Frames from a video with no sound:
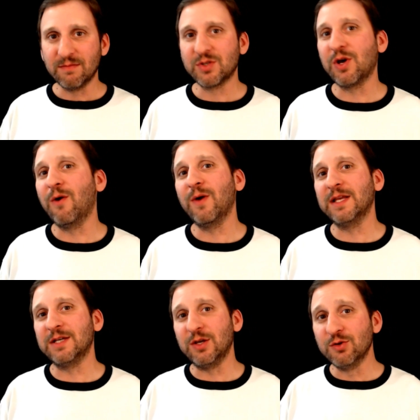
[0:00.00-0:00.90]
So
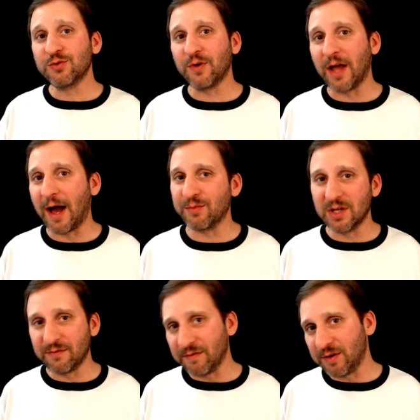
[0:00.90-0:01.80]
it's a useful option
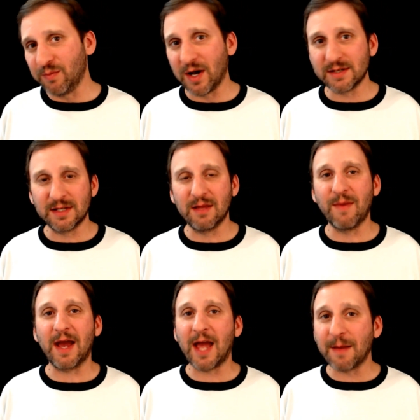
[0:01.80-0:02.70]
at 50 bucks in the
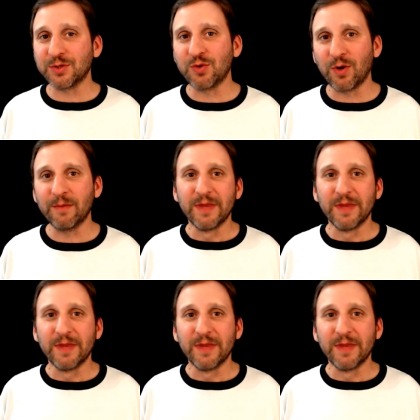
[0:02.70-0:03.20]
Mac App Store.